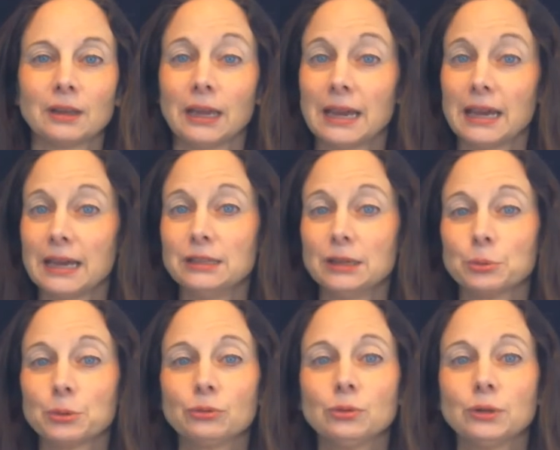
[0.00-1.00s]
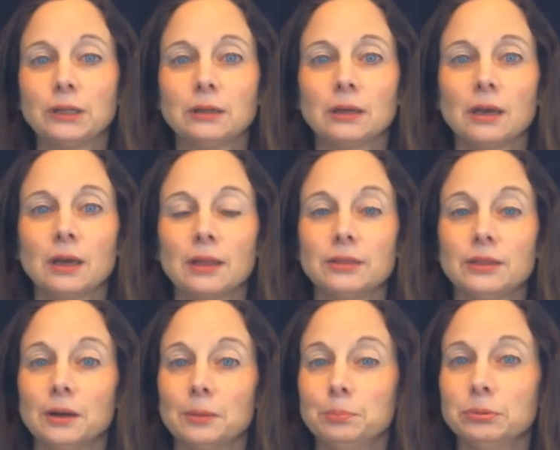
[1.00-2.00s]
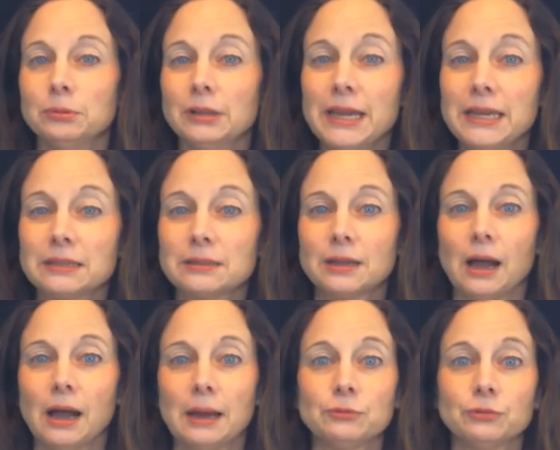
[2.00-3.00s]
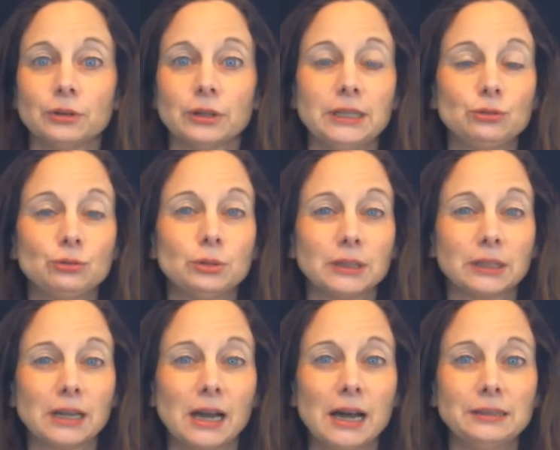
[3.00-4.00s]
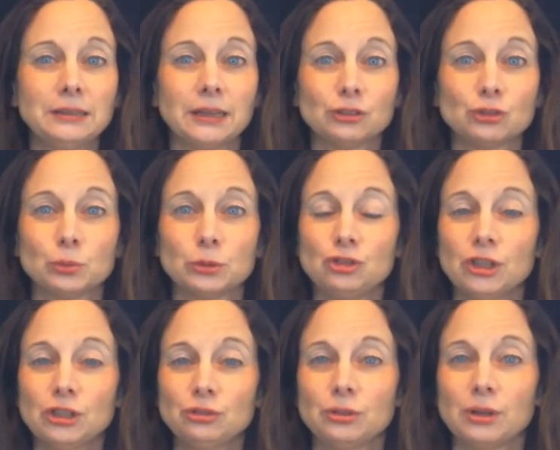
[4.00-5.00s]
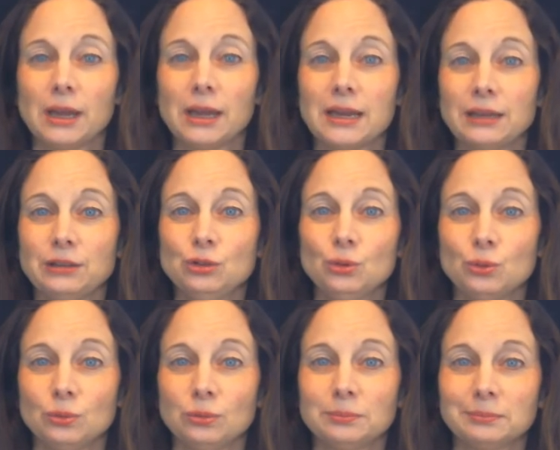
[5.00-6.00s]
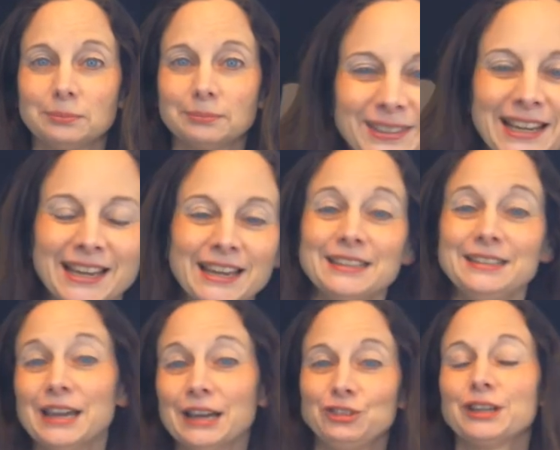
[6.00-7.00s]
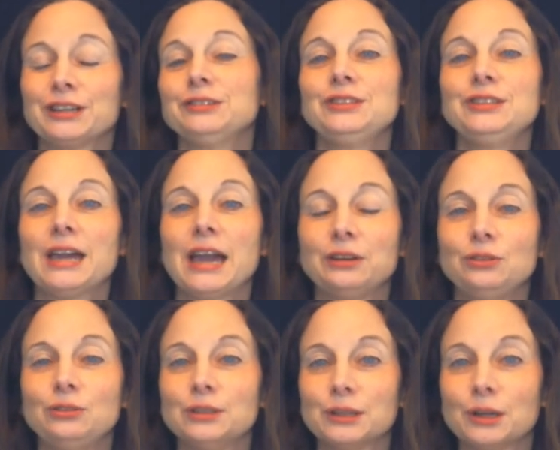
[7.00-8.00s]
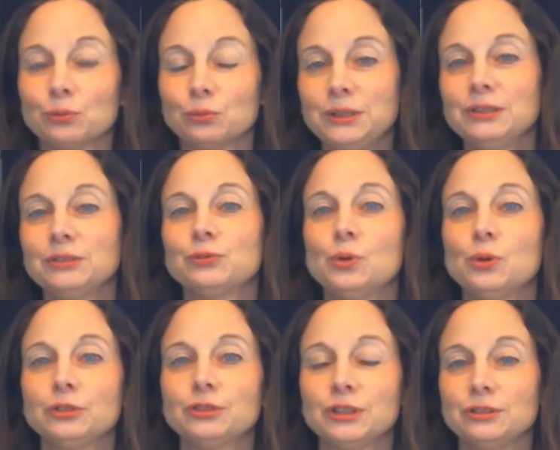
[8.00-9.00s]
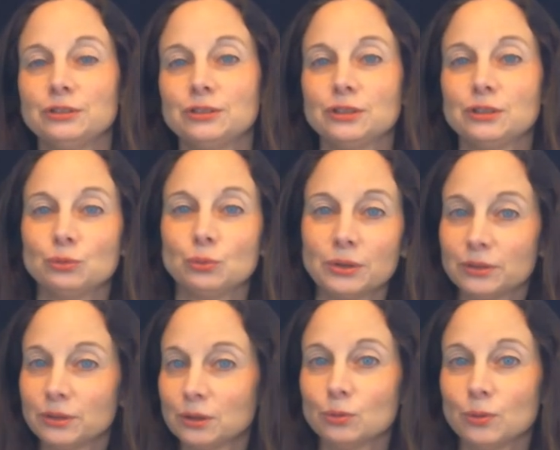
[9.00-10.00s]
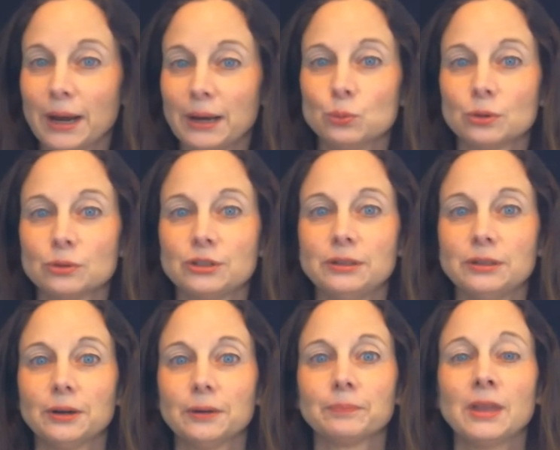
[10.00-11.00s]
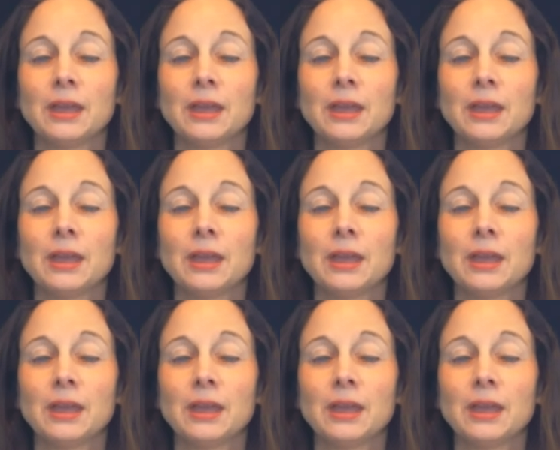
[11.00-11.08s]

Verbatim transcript: And number three, the blank time for entering the contest was yesterday at noon. Now check and see how you did. I read the full sentences with the right words in there.